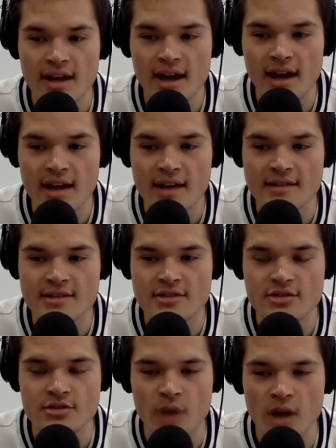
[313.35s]
And
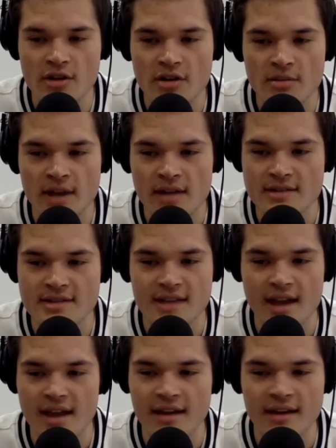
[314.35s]
do you worry about
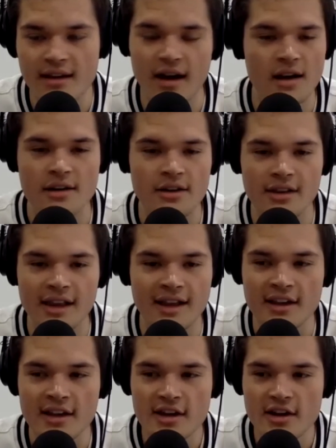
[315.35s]
staying, I don't know, like